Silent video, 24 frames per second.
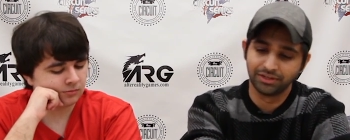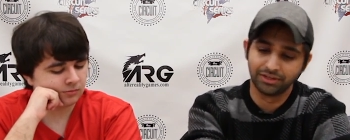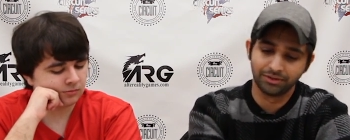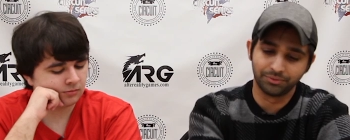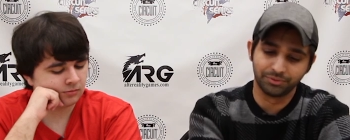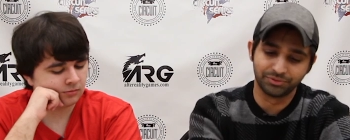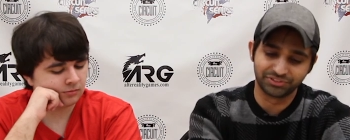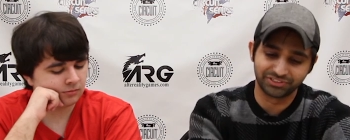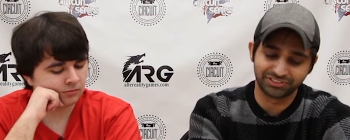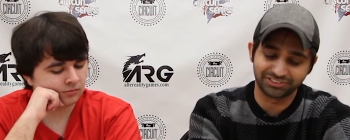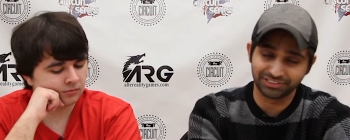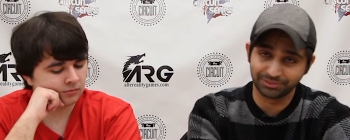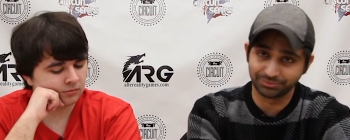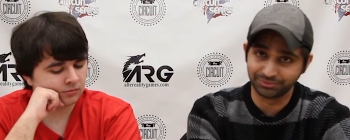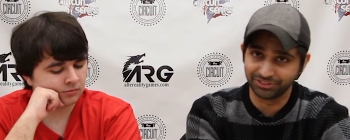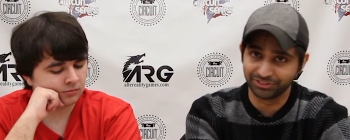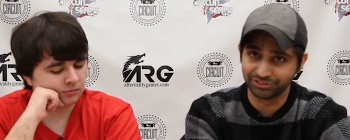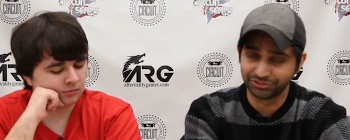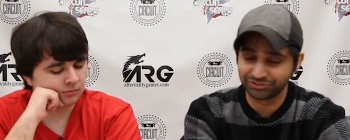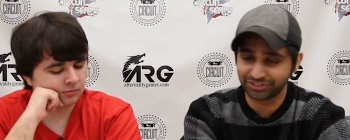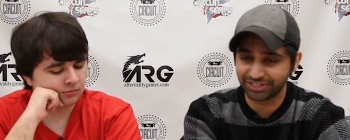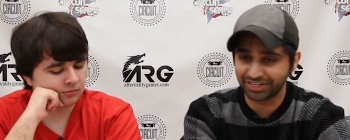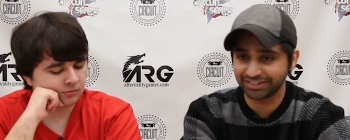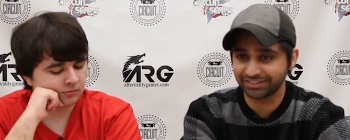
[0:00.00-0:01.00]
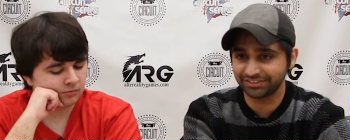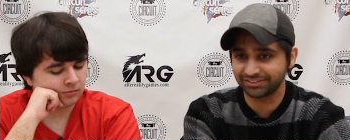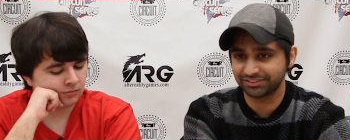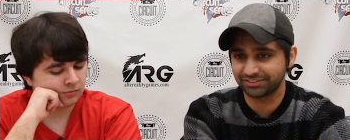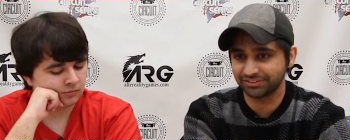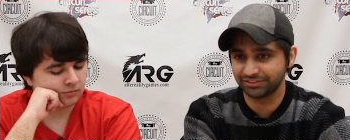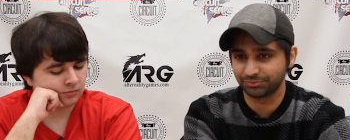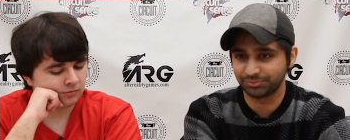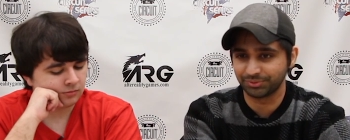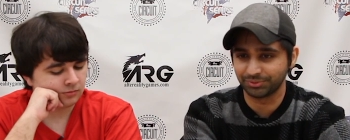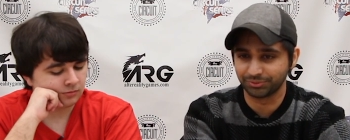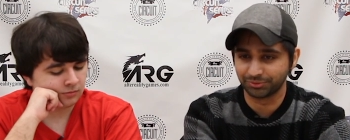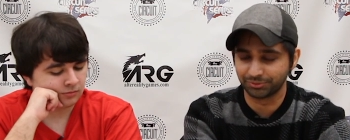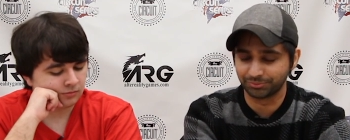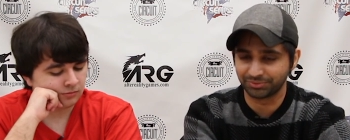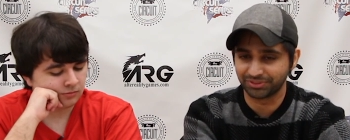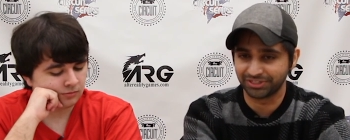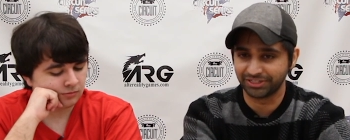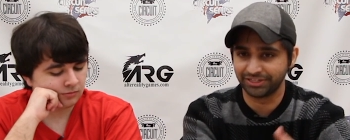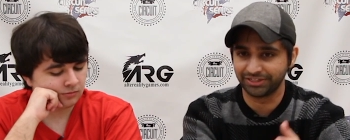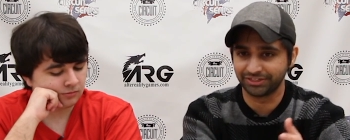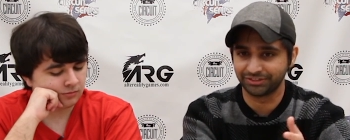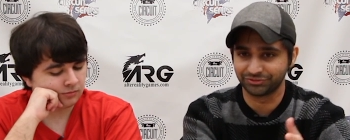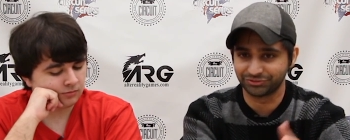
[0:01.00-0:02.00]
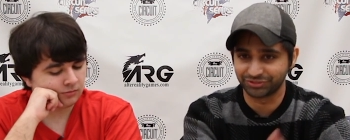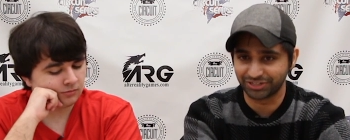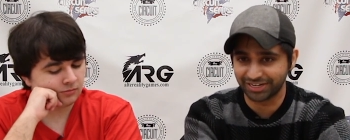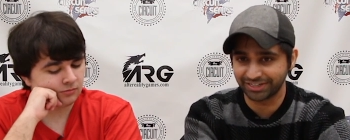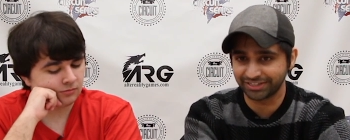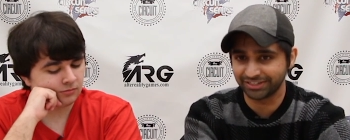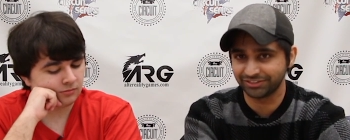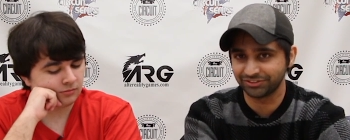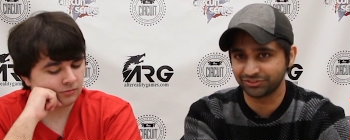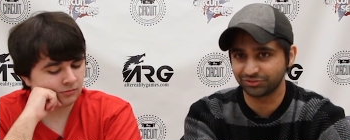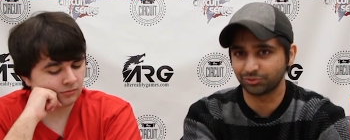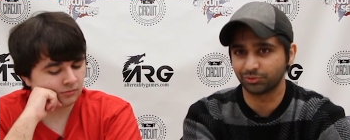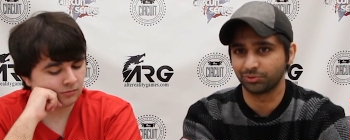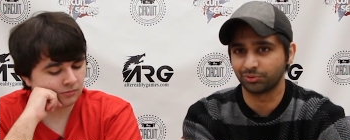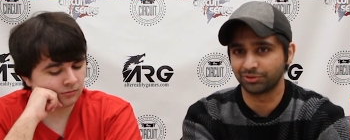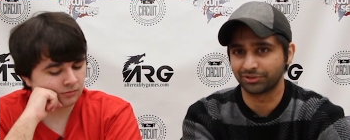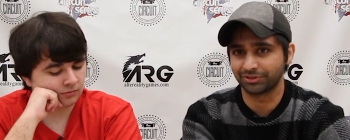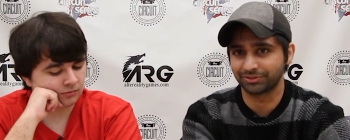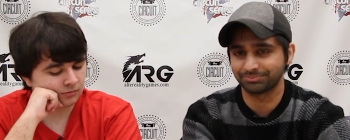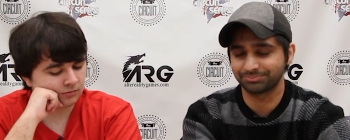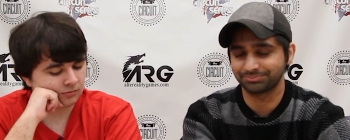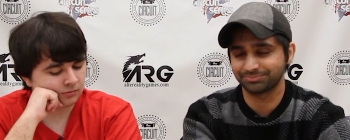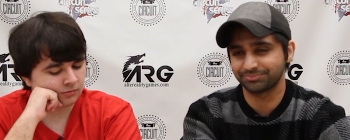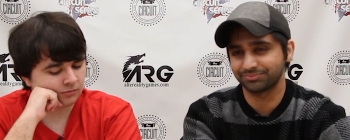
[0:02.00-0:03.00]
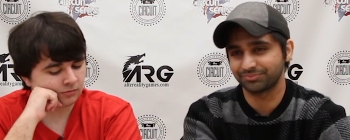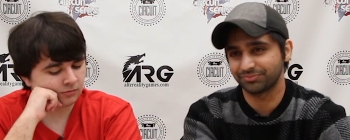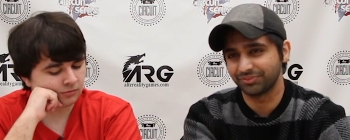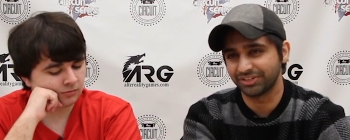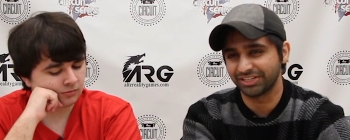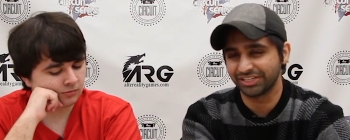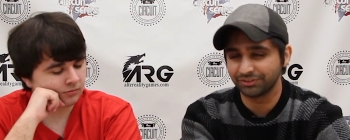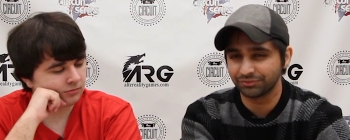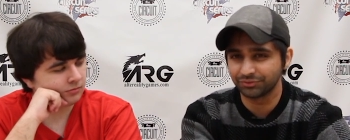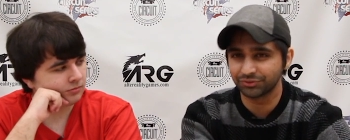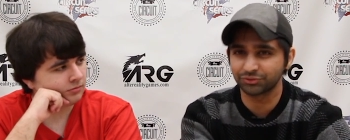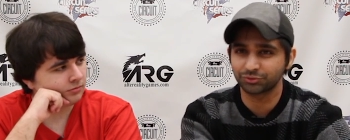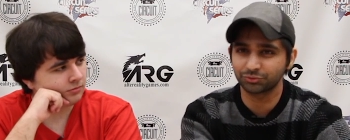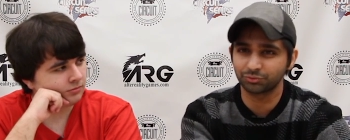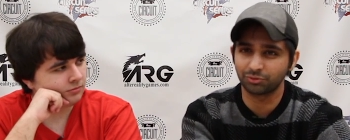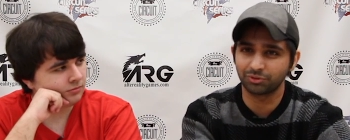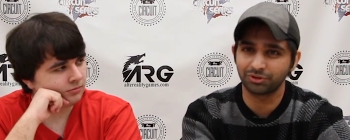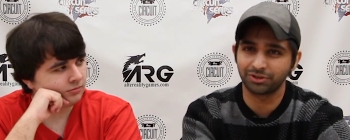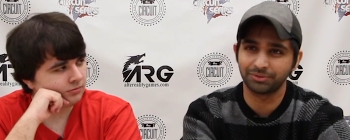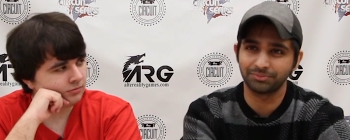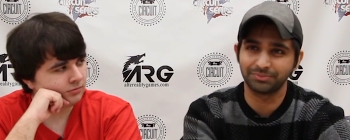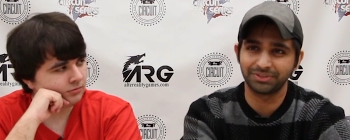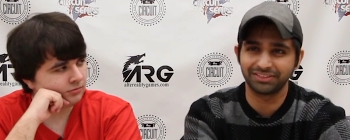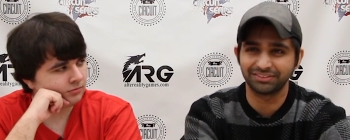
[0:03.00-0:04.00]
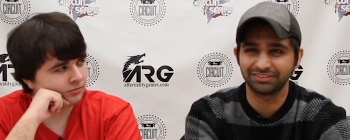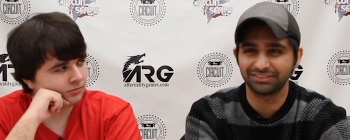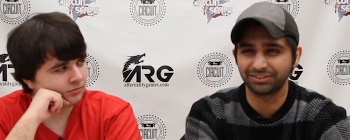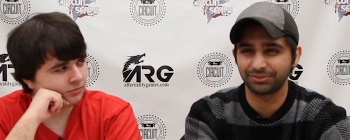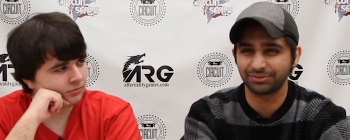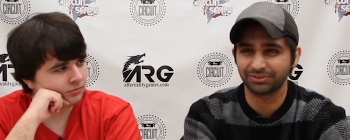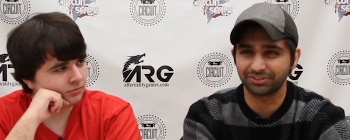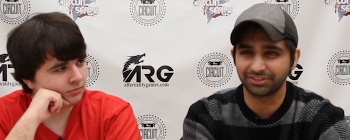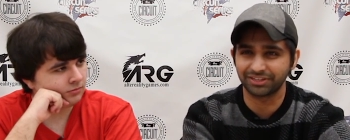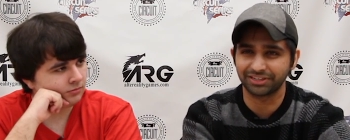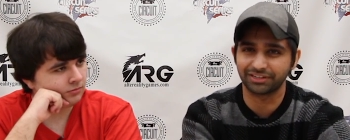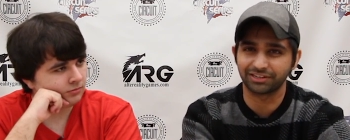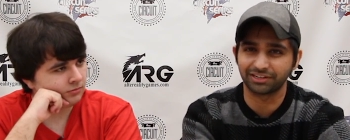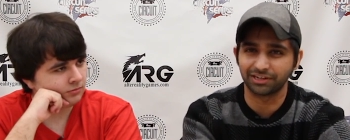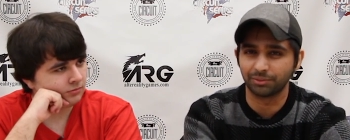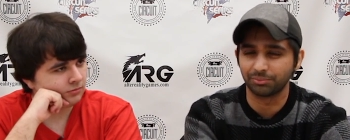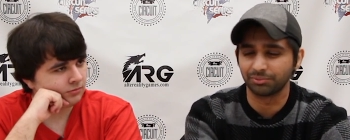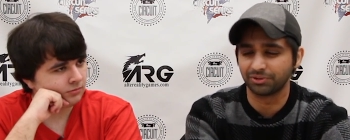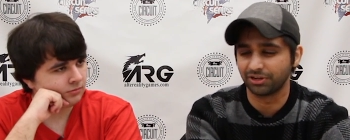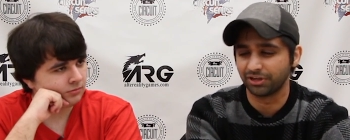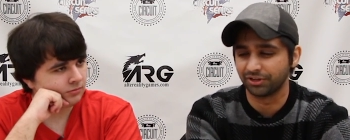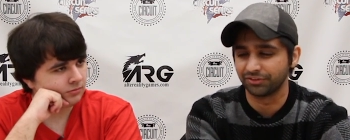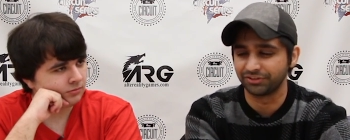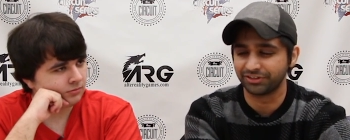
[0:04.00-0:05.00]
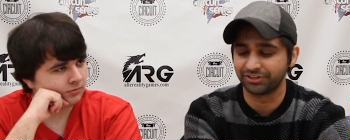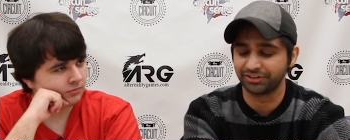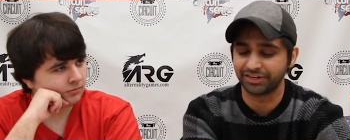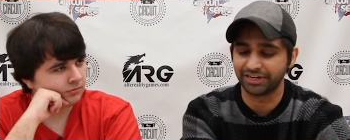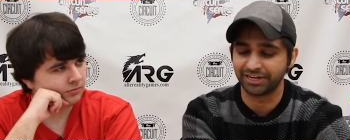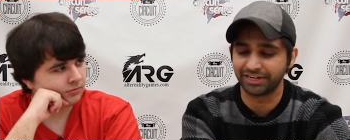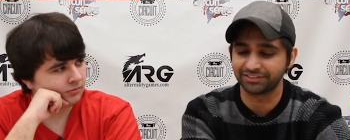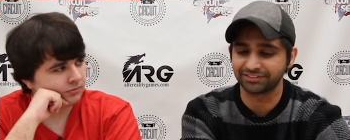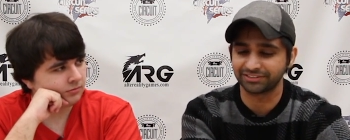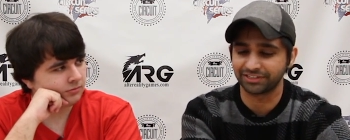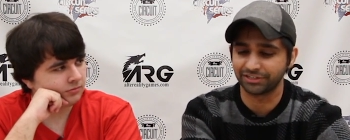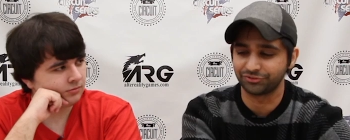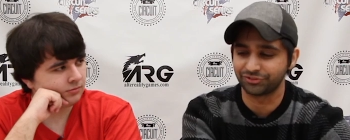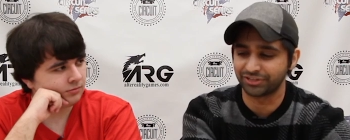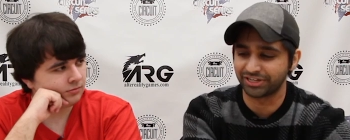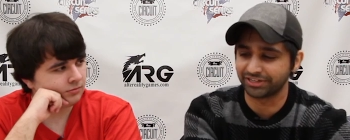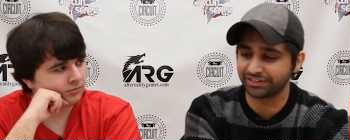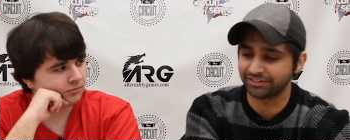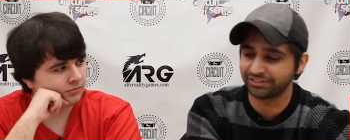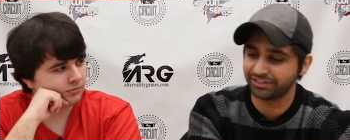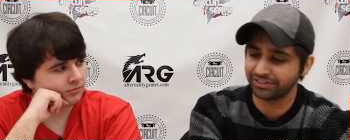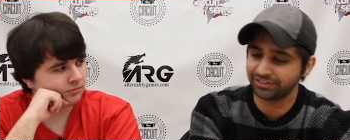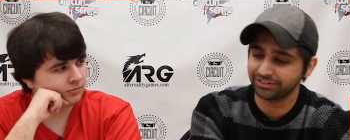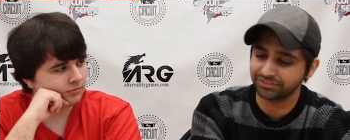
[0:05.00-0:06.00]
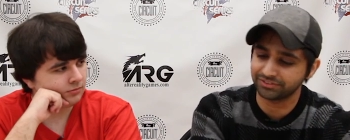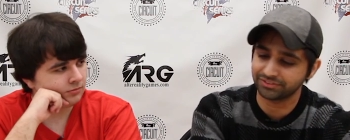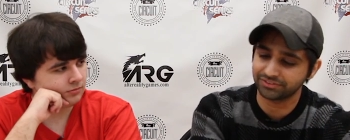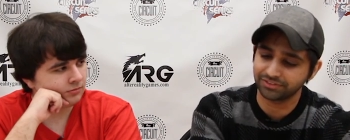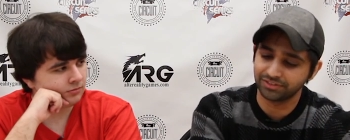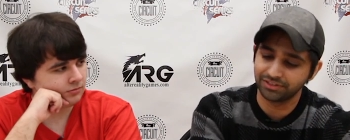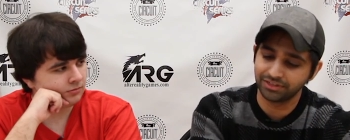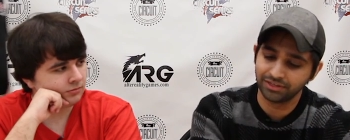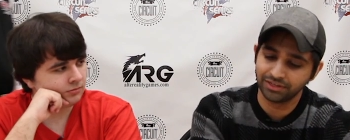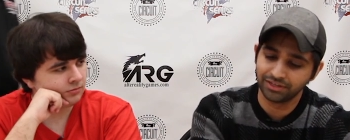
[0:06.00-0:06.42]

Speaker 1: which is similar to Dragons because people were playing Dragons or Evil Swarm, and there were like a couple other anti-Dragon decks.